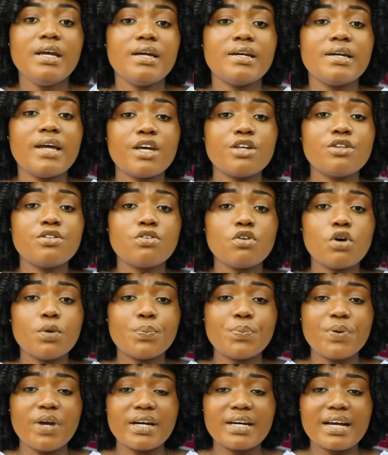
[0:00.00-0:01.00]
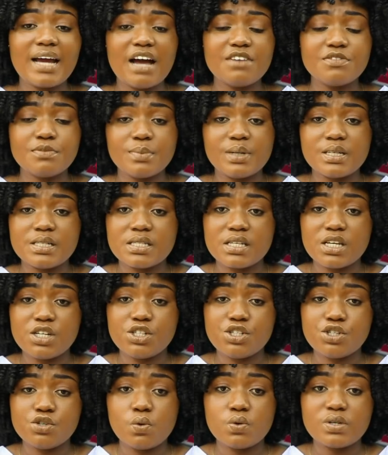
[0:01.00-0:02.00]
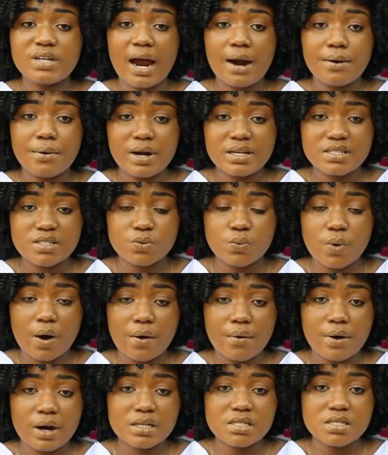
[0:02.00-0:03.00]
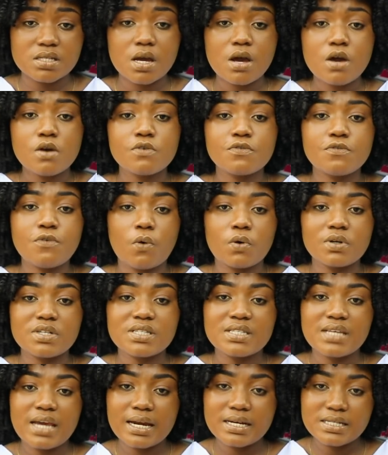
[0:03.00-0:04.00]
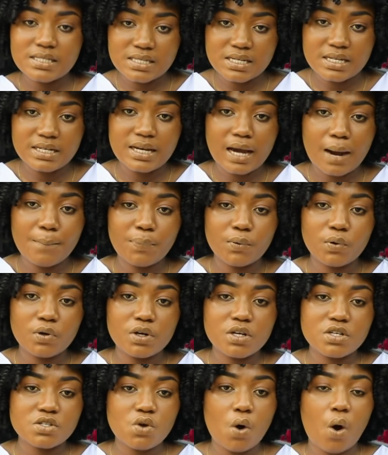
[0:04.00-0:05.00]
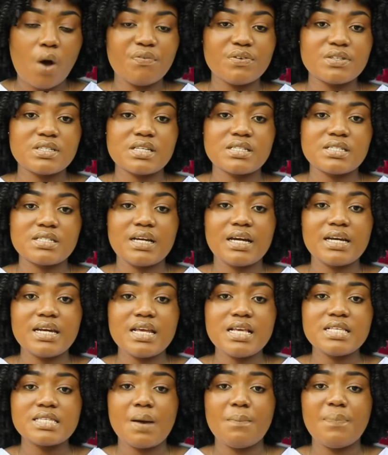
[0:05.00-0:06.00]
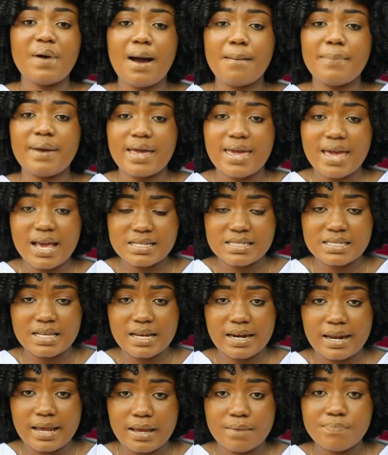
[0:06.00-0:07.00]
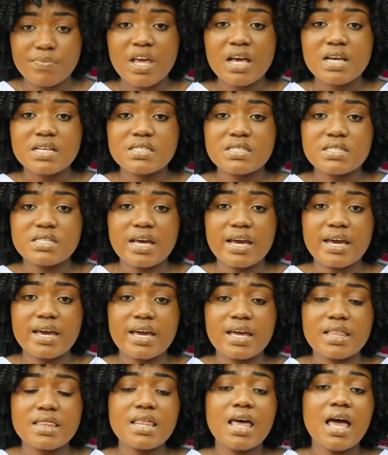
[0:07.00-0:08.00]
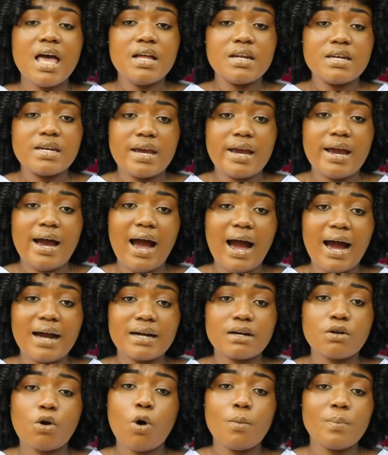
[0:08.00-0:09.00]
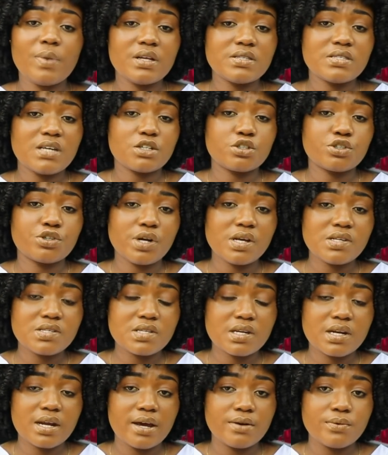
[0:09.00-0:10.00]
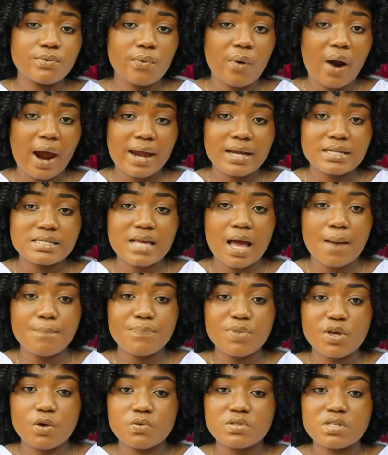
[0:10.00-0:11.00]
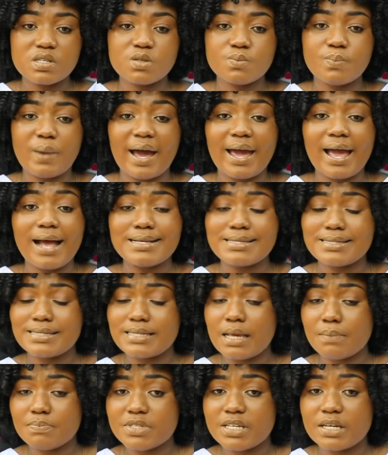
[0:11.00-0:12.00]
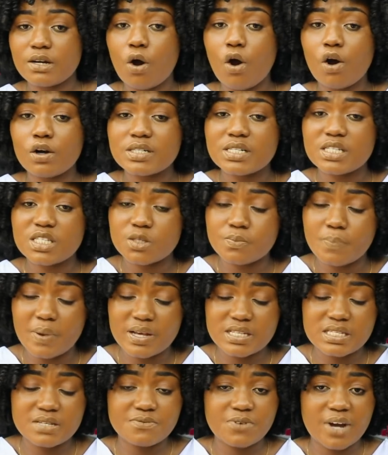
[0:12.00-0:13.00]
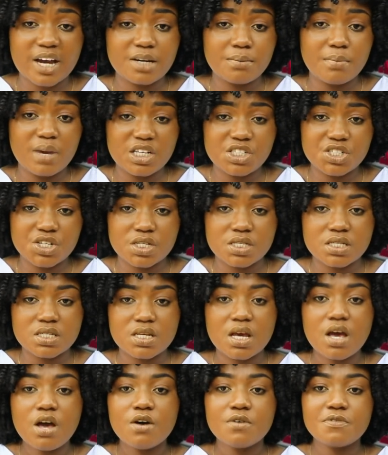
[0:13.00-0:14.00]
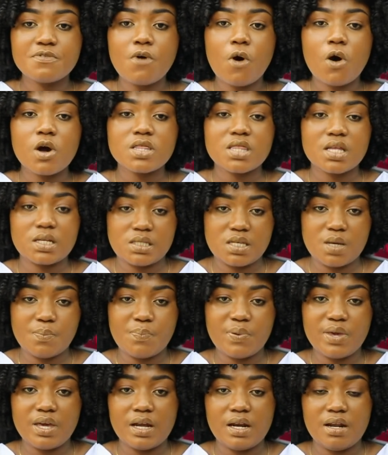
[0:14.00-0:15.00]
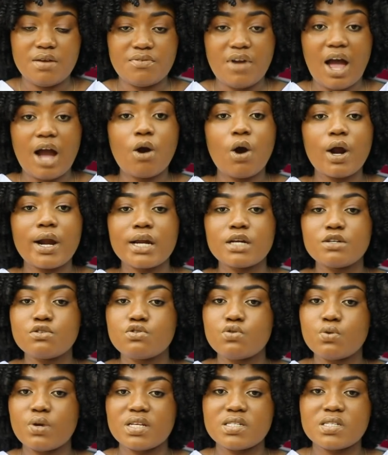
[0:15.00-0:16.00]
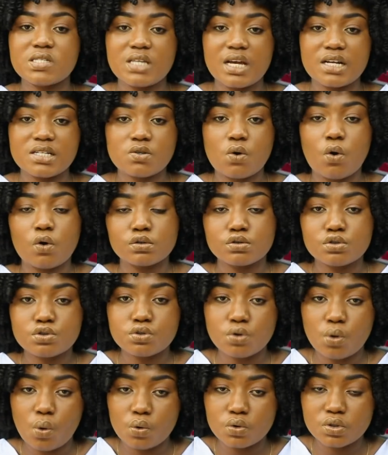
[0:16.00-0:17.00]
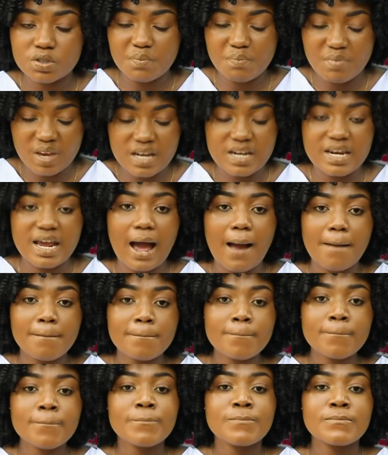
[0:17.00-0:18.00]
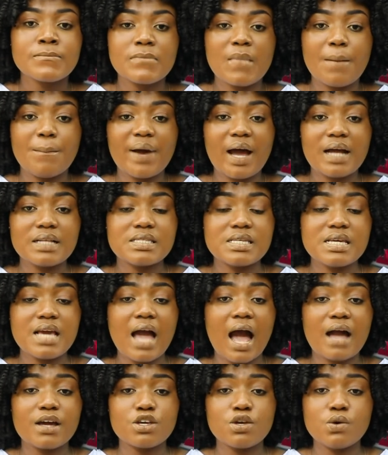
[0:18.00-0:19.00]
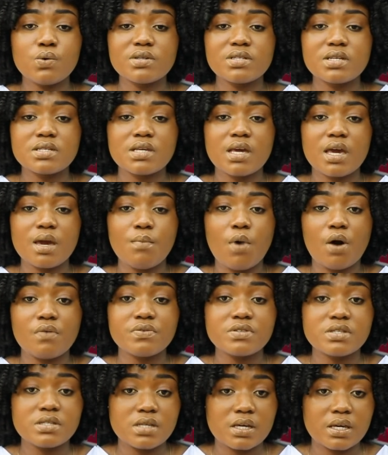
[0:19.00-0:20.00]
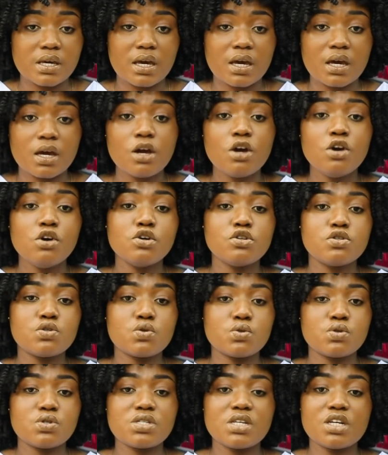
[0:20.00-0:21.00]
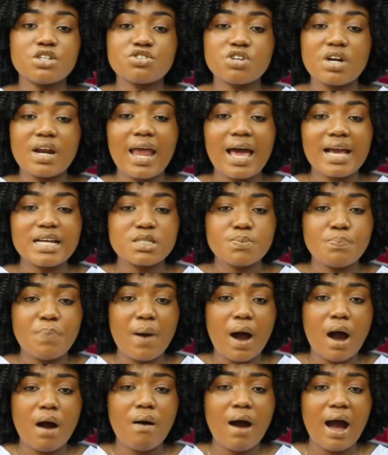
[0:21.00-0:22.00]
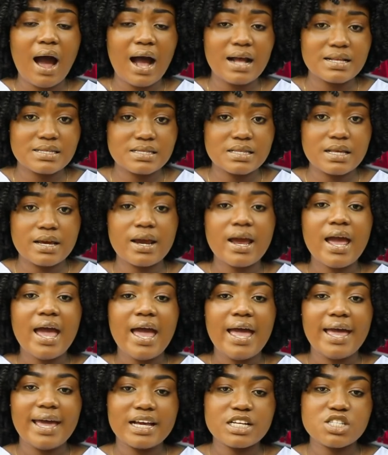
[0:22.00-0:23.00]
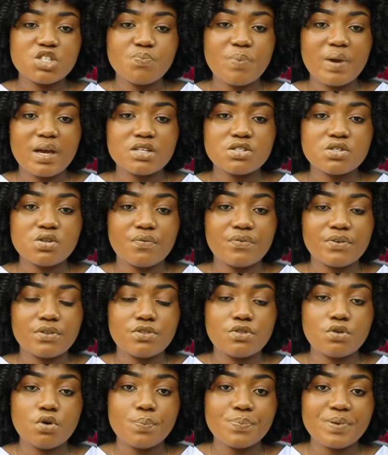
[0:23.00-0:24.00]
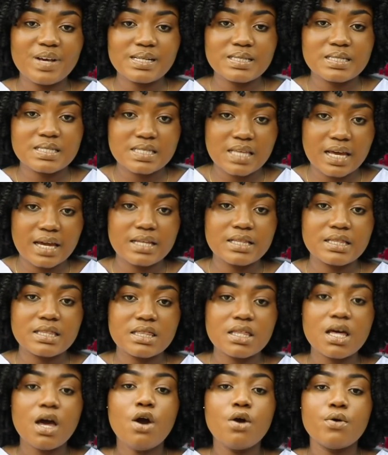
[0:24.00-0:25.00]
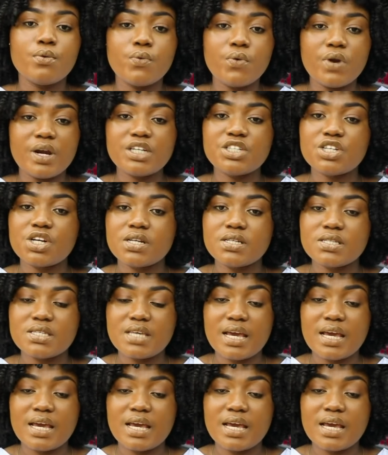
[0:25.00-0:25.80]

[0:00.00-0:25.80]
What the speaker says: The Ethiopian government issued arrest warrants for 10 senior police officers in Addis Ababa yesterday, saying they had committed treason and rights abuses by accepting unspecified missions for the TPLF, according to the state-controlled media. The party accuses him of seeking to centralize power at the expense of Ethiopia's 10th regions